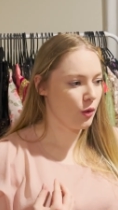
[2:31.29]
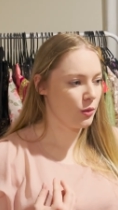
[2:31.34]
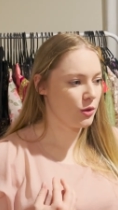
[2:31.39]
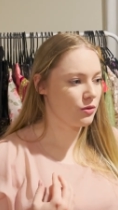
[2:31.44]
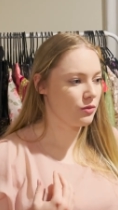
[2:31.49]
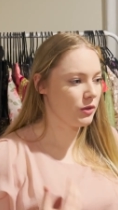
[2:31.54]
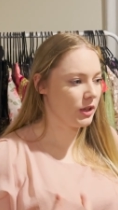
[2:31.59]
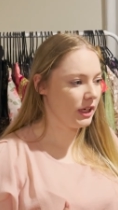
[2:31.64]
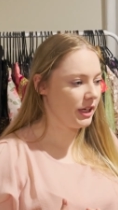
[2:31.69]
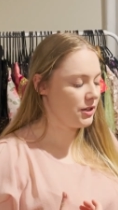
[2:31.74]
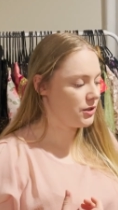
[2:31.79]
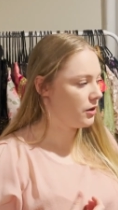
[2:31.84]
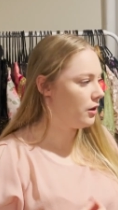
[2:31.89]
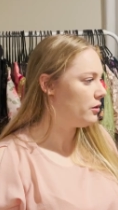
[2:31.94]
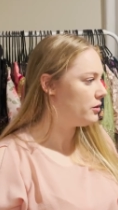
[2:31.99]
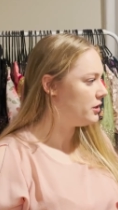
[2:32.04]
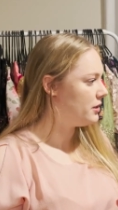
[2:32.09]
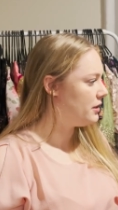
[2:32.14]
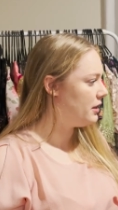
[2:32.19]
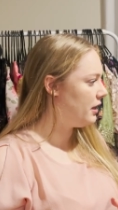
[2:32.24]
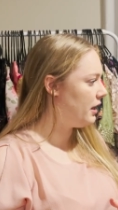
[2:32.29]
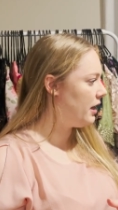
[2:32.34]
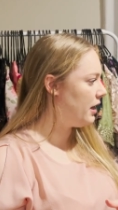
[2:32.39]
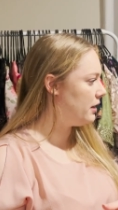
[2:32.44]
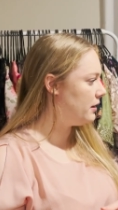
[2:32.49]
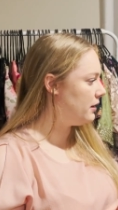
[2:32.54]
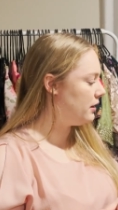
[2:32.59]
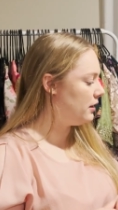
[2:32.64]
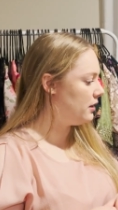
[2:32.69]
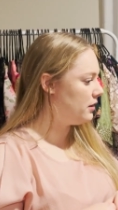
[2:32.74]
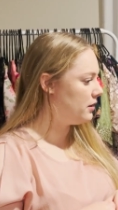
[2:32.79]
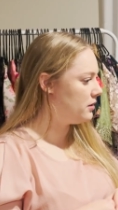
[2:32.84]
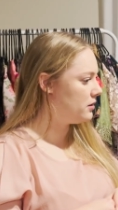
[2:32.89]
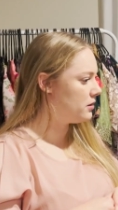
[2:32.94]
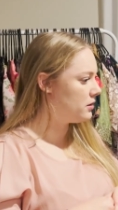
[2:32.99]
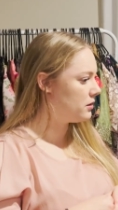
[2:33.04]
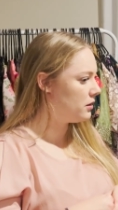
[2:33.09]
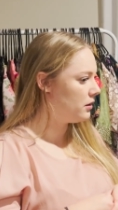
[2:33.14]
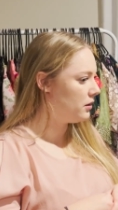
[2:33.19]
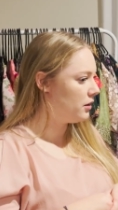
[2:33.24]
was really shocked that
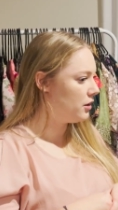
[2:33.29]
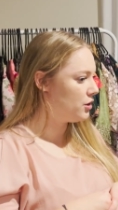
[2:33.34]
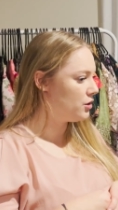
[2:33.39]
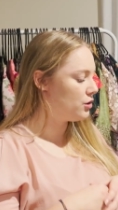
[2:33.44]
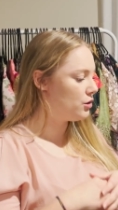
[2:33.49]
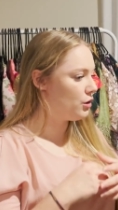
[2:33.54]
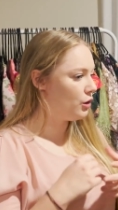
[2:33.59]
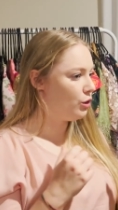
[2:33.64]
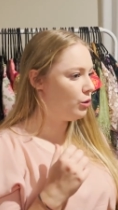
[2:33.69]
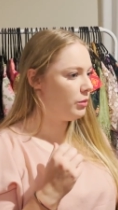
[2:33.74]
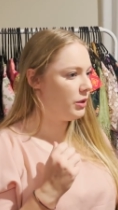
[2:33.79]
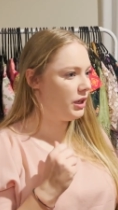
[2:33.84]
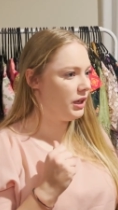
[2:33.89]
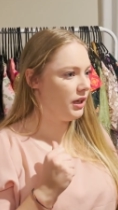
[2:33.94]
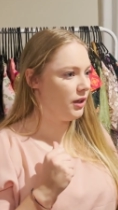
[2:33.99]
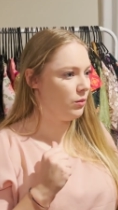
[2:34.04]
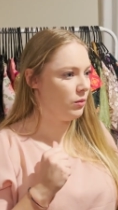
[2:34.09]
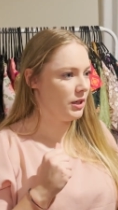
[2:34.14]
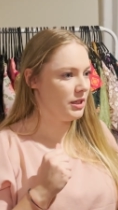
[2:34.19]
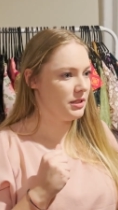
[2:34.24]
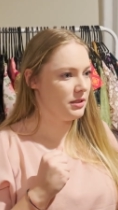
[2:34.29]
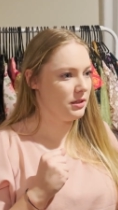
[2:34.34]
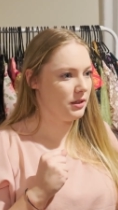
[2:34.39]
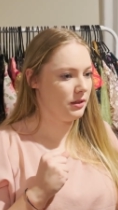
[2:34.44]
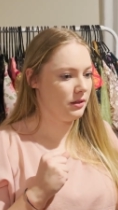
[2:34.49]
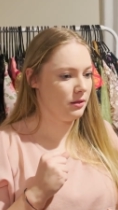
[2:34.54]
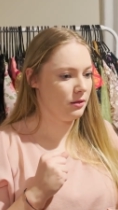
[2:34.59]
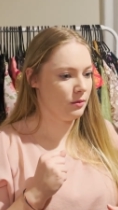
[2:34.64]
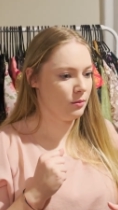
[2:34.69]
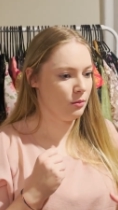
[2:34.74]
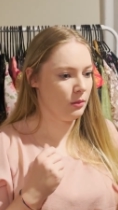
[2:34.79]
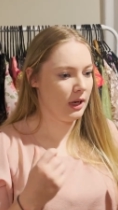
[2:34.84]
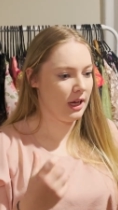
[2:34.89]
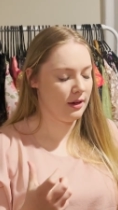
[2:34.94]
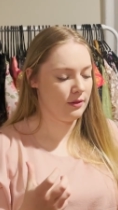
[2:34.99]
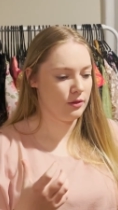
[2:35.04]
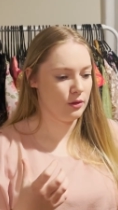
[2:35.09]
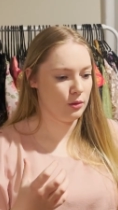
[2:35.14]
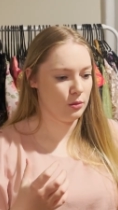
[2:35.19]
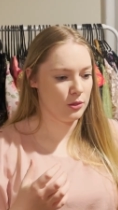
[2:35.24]
there's so many Western
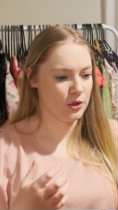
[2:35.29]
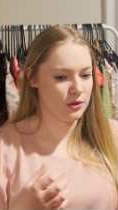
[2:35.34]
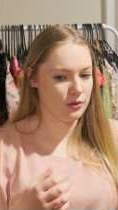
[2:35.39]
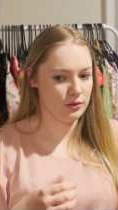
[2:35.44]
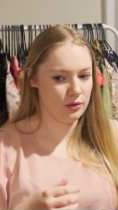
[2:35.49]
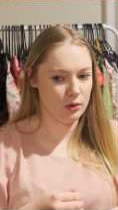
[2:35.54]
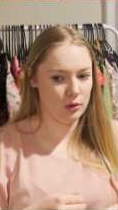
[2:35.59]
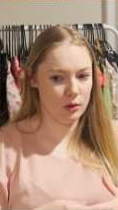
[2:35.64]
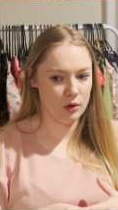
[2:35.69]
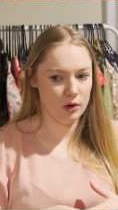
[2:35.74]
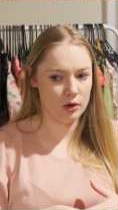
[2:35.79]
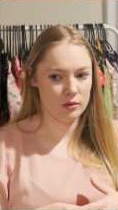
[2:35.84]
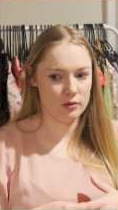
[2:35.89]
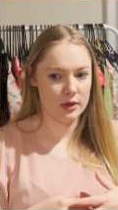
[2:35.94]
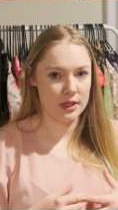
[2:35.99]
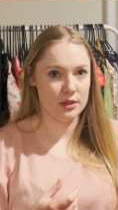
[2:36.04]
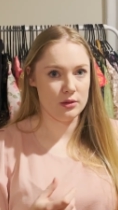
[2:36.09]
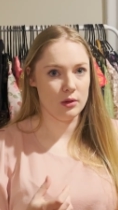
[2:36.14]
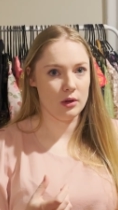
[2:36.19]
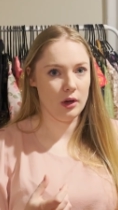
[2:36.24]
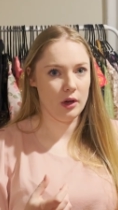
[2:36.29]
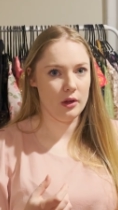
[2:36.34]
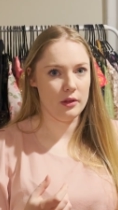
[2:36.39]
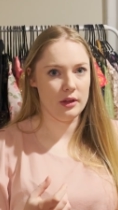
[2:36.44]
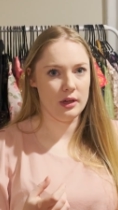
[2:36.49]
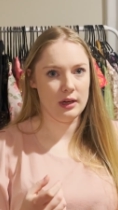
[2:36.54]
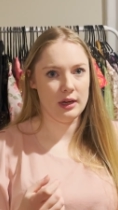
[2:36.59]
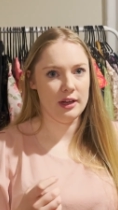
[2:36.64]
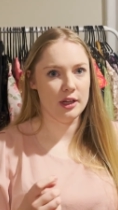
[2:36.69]
platforms for rental clothing.